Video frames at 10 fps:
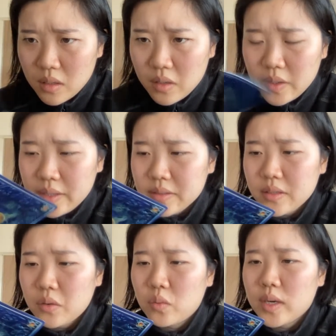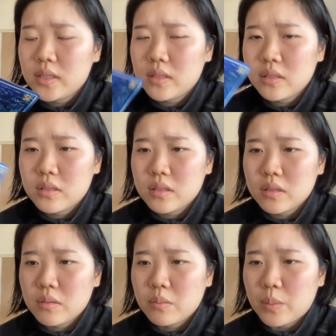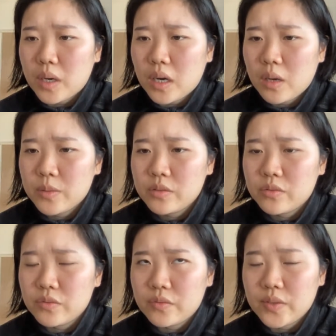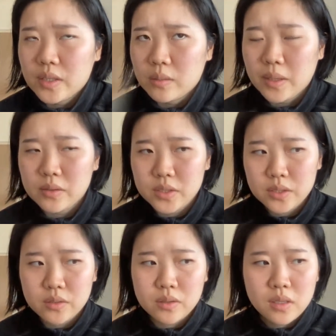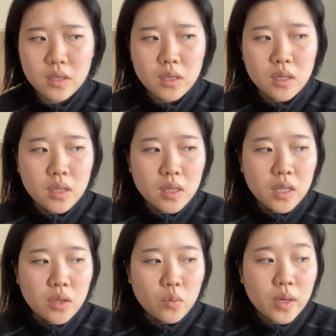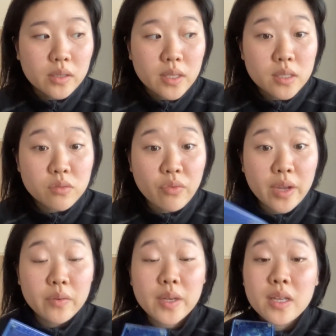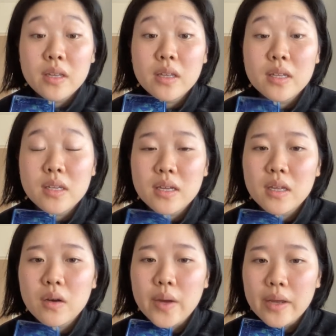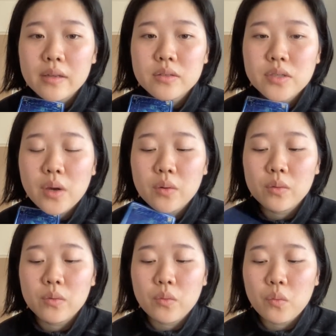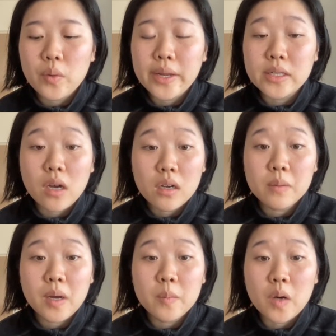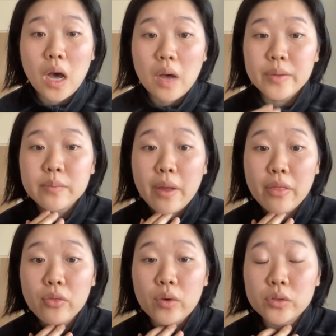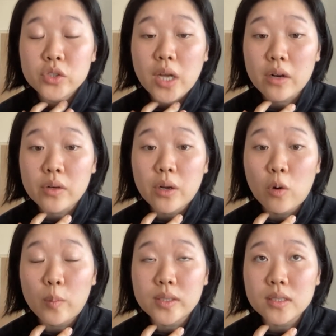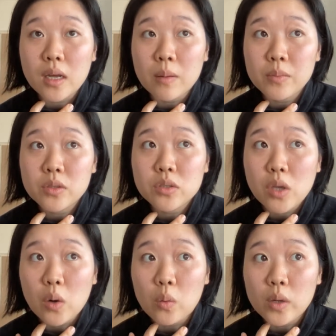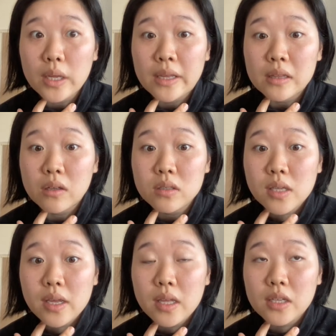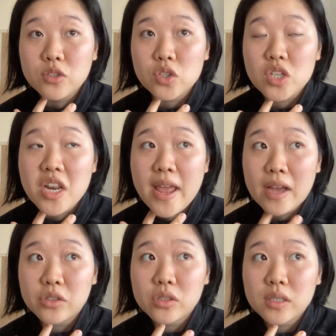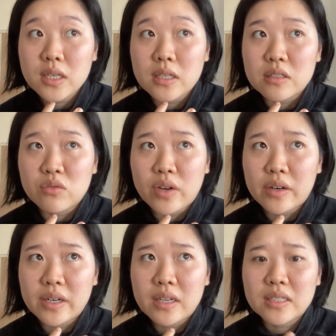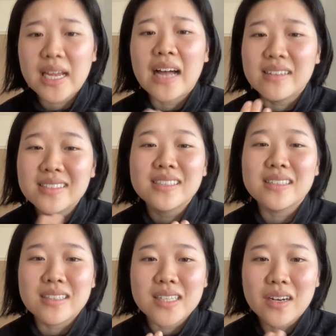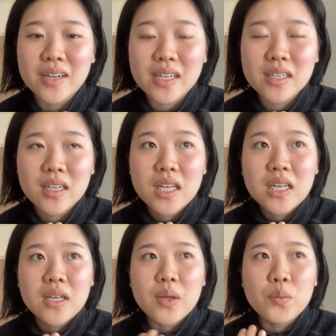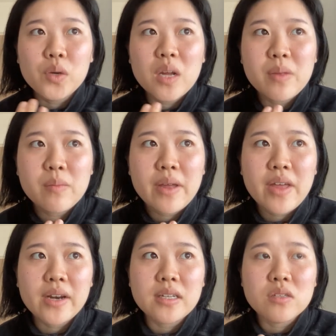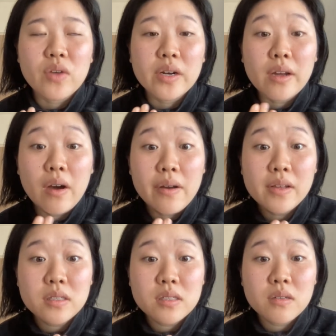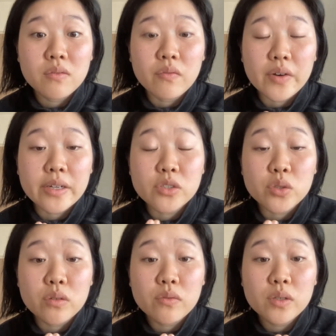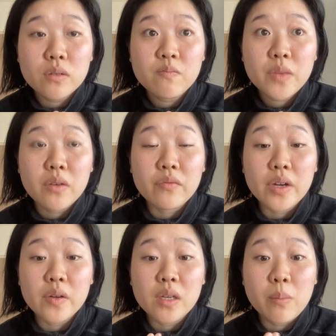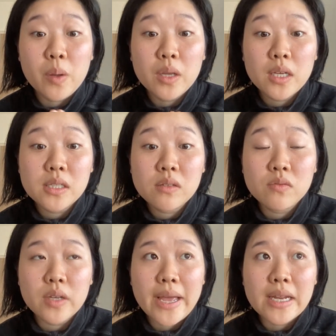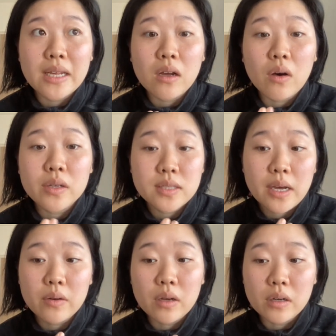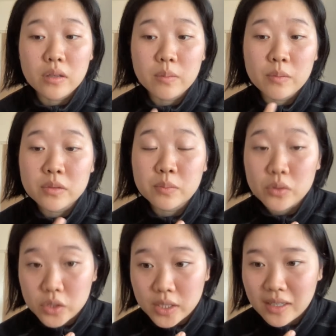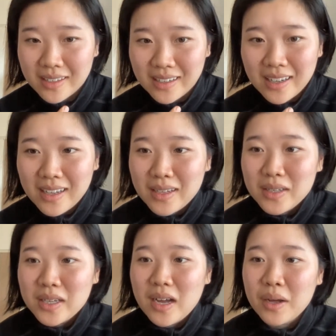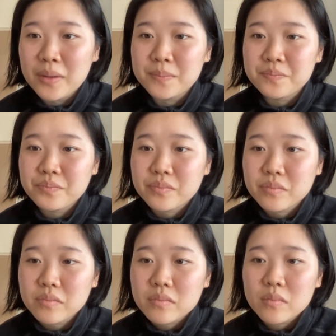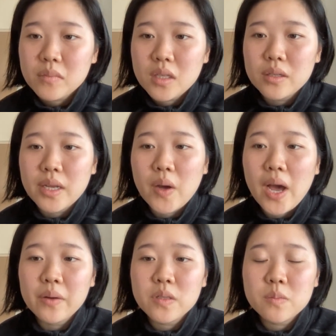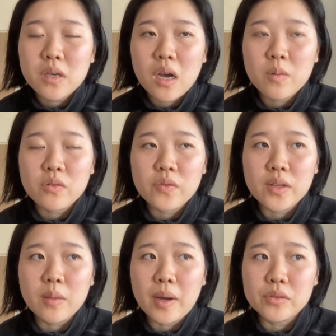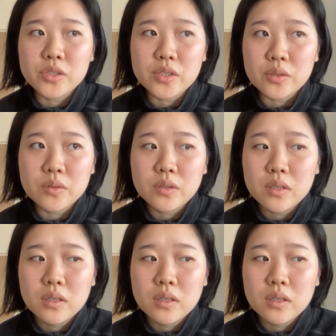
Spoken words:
Okay, so what does Muhammad feel about you? Well, okay, so when I talk about Muhammad, my throat chakra opens up. So it looks like he just naturally is very talented in this area. And what I mean by that, he's very honest, very truthful, very communicative, and he calls out on other people's bullshit. um, Now, how does Muhammad feel about you?